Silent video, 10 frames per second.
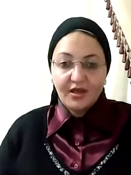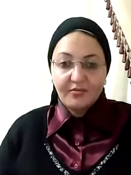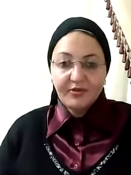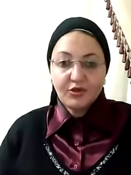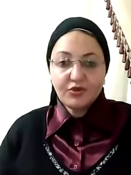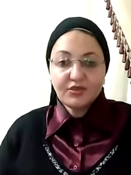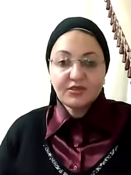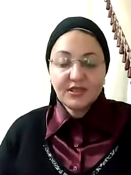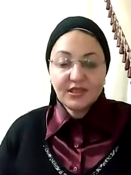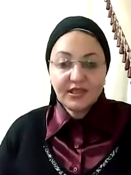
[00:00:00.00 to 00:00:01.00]
Because
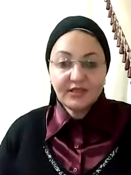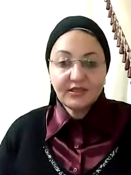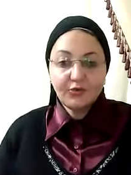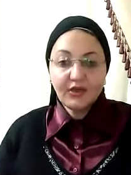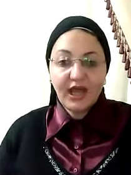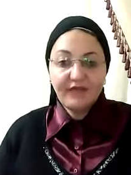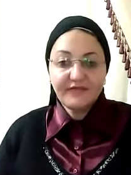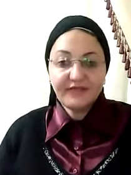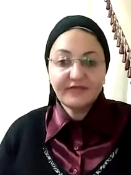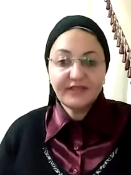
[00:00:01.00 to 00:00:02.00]
here you will have
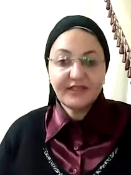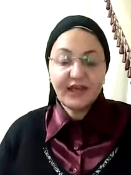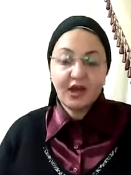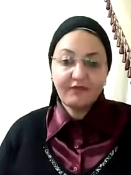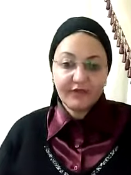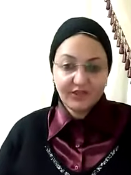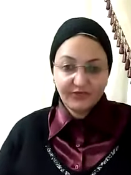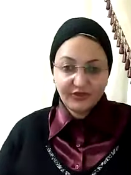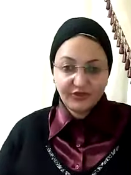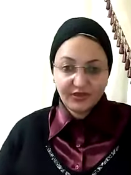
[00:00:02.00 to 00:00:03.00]
definitely a conflict of
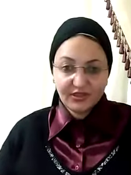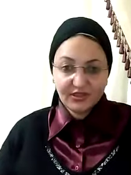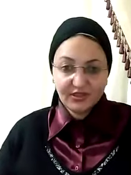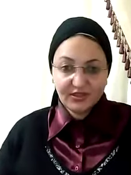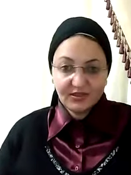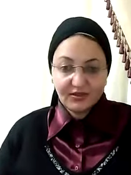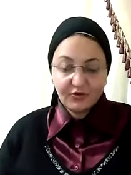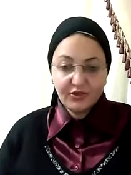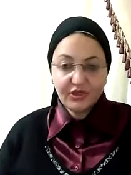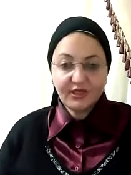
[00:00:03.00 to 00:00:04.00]
interest
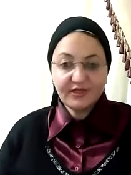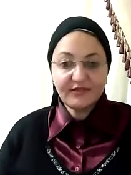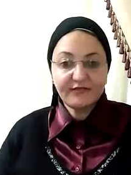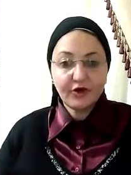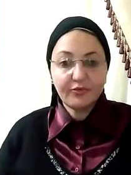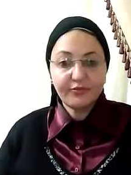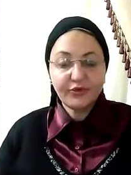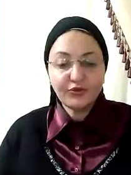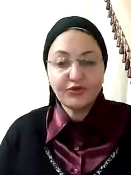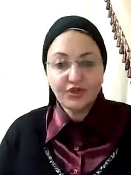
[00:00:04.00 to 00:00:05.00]
resulting from
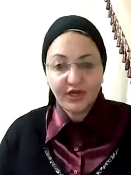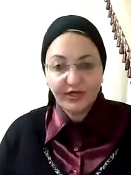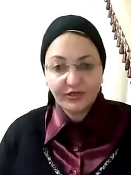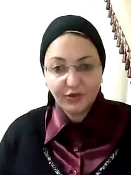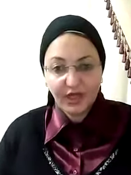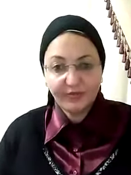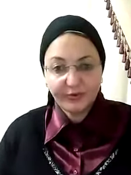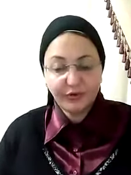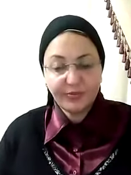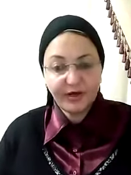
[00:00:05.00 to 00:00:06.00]
your desire to help
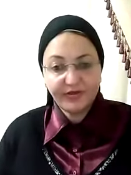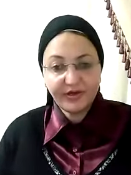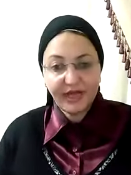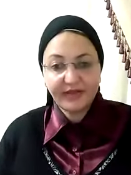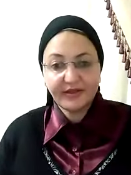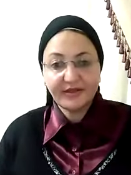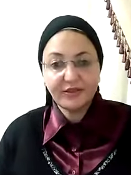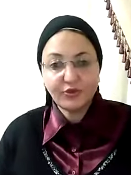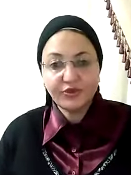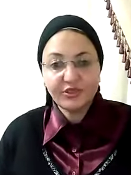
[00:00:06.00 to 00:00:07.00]
your brother and
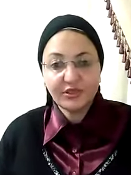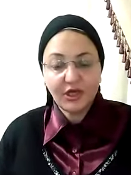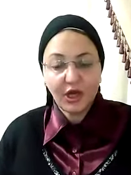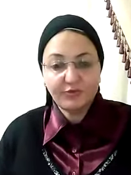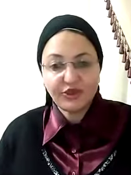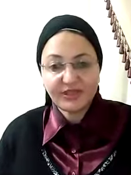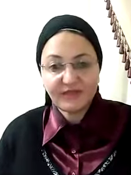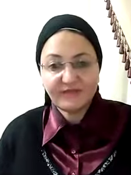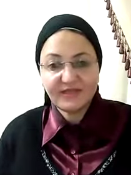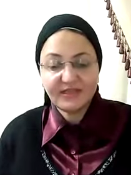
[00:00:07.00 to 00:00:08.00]
your
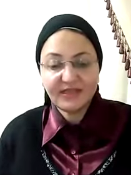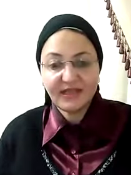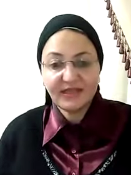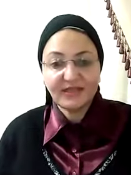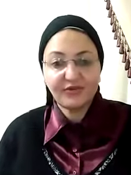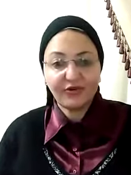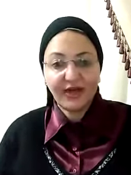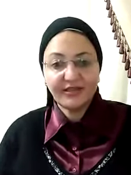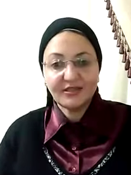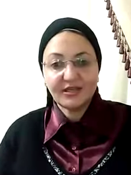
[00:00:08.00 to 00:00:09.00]
objectivity in selecting the
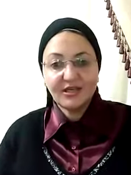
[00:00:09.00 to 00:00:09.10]
right